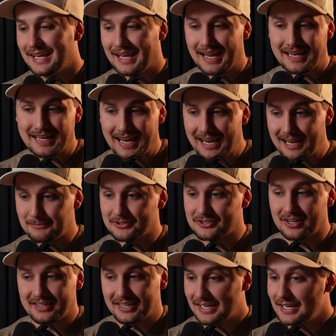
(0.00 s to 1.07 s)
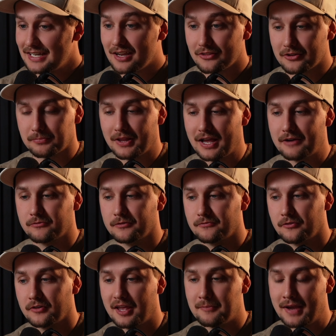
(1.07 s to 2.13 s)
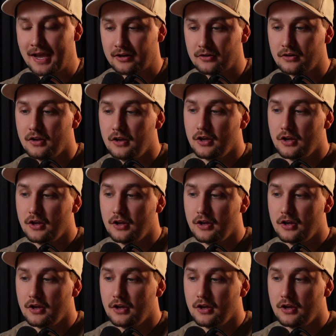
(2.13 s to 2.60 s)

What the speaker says: and Amazon and any other platform for that matter,